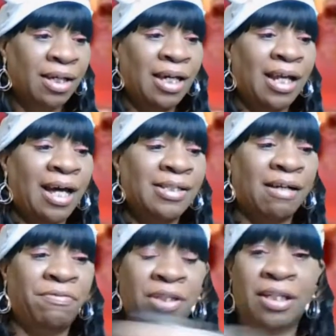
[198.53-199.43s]
And I
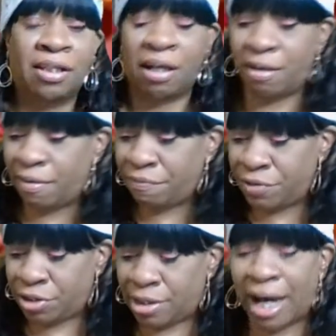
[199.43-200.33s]
definitely love
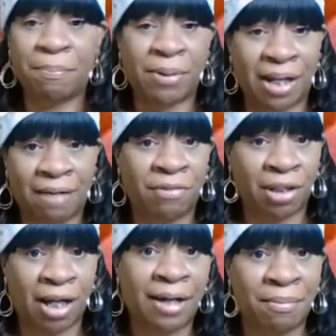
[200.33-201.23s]
topping off a
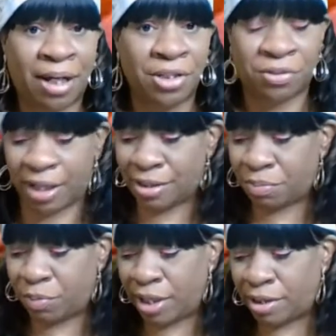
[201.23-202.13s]
lot of my
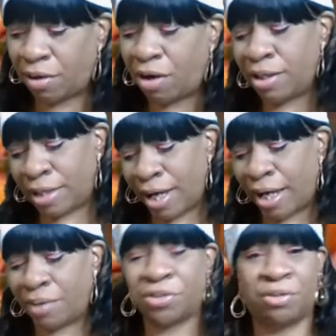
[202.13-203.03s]
drinks with on the
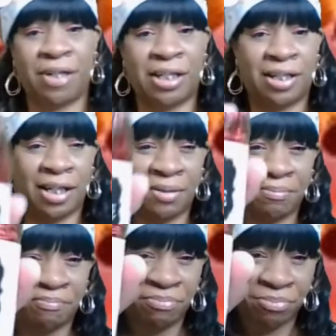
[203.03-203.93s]
house grenadine.